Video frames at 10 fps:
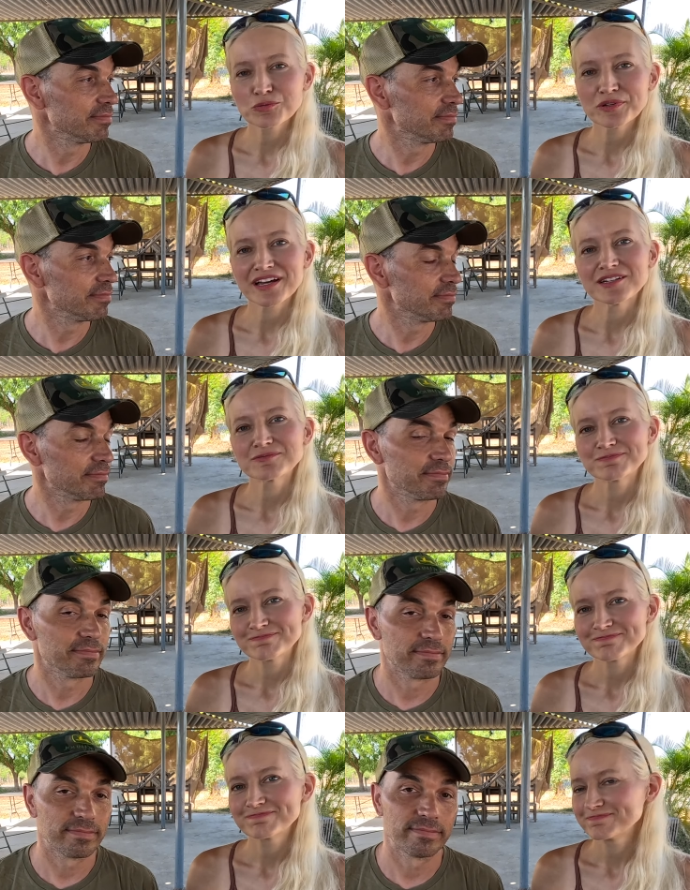Speaker 1: to plan.
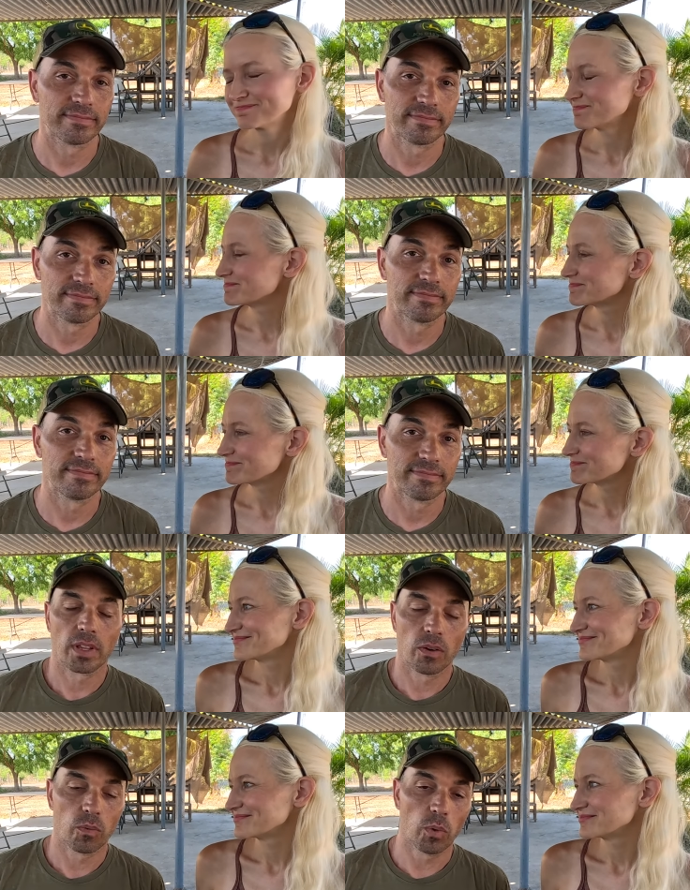
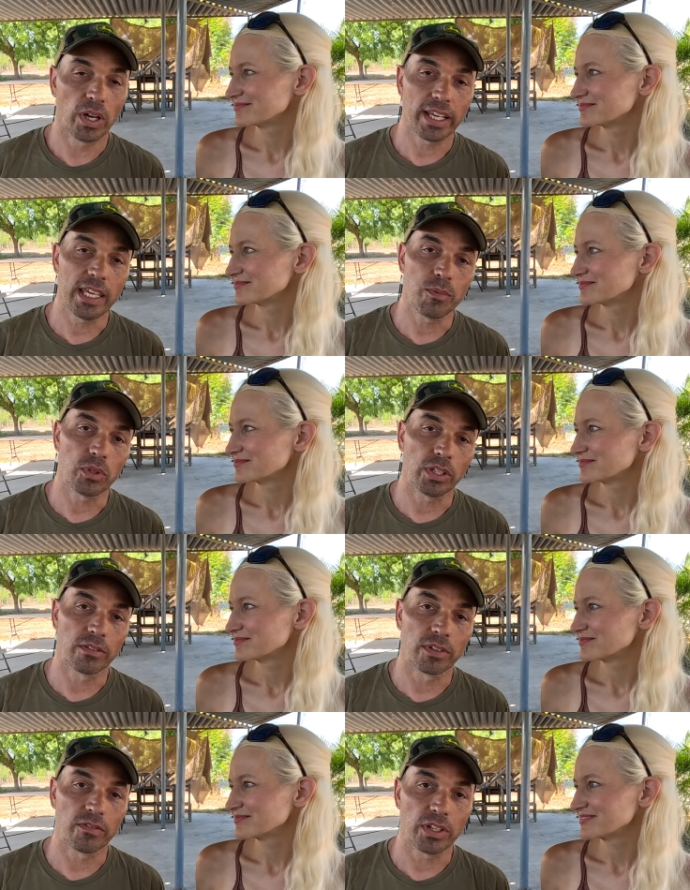
Speaker 2: We want to keep
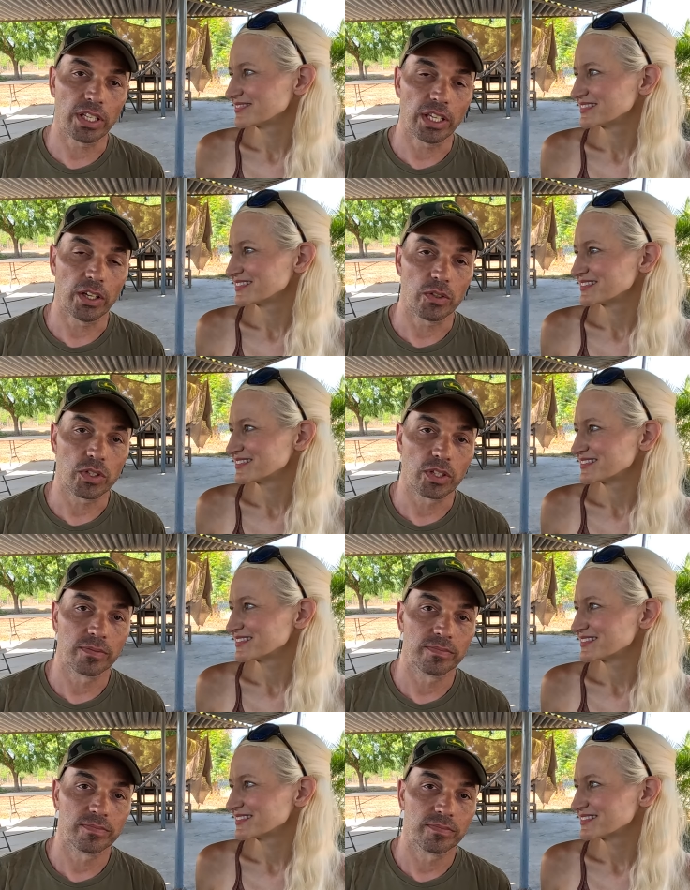delivering videos
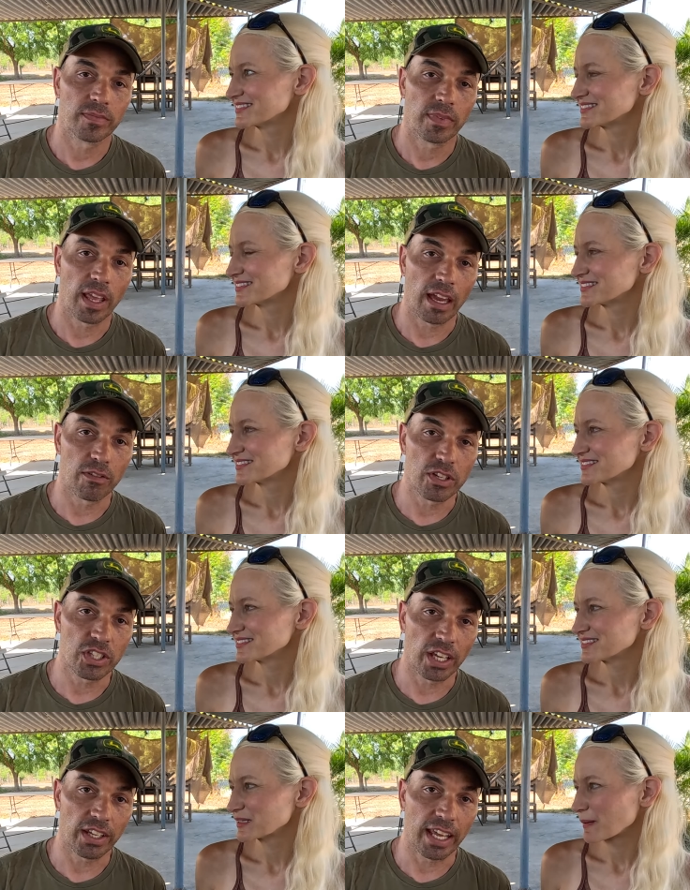every
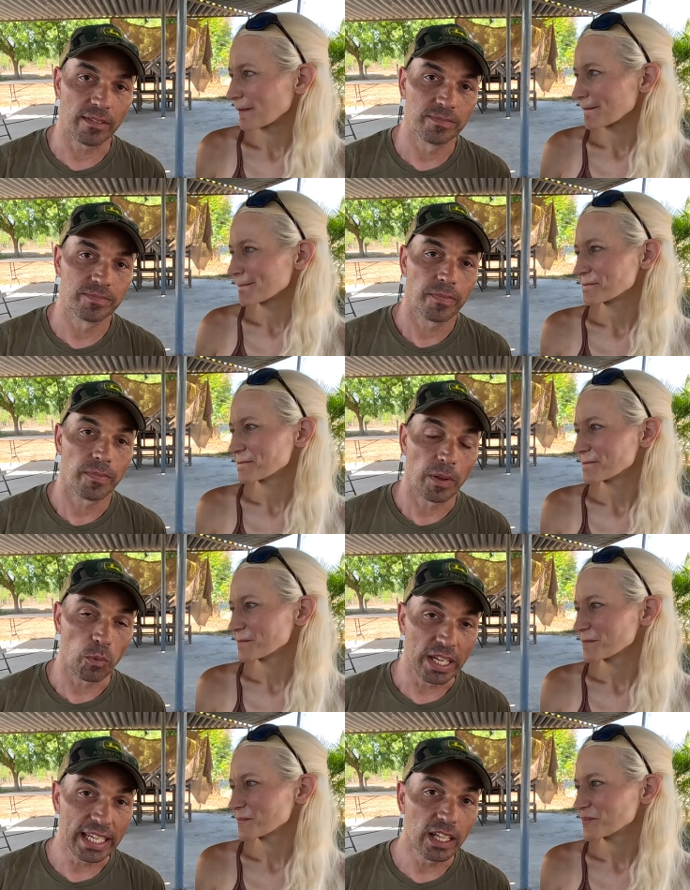Sunday, and
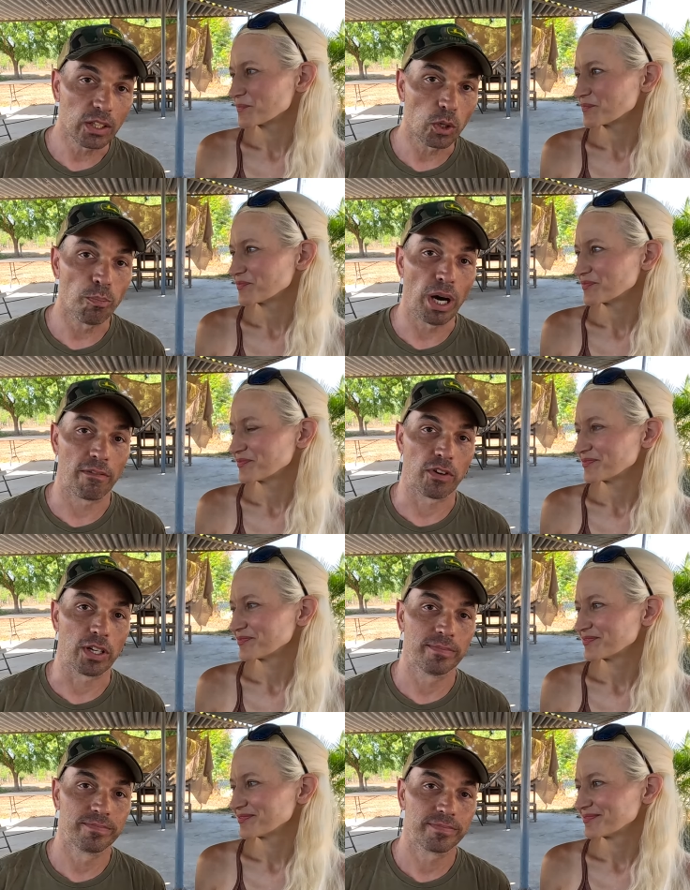we need a little buffer,
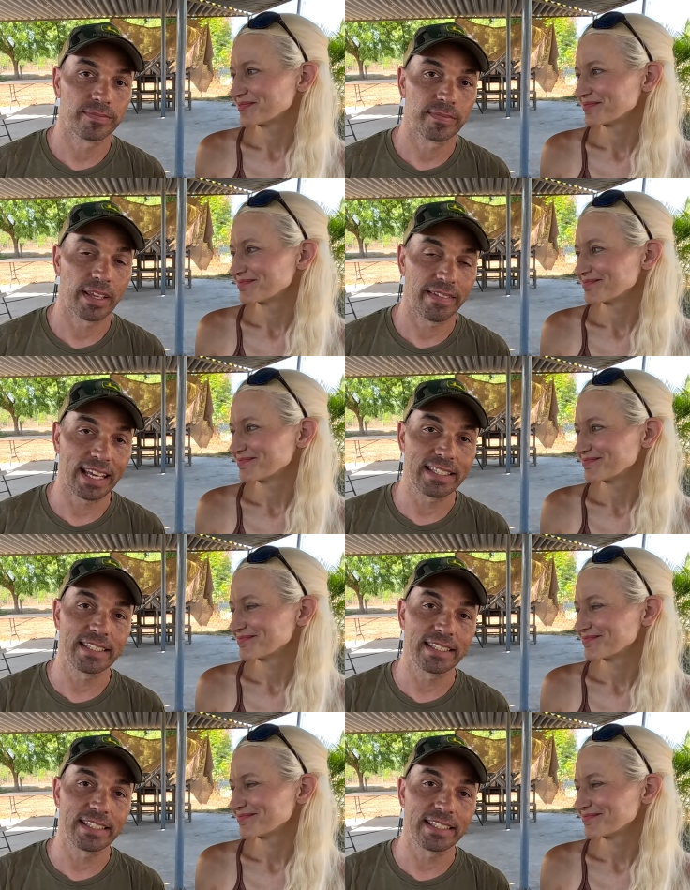and that's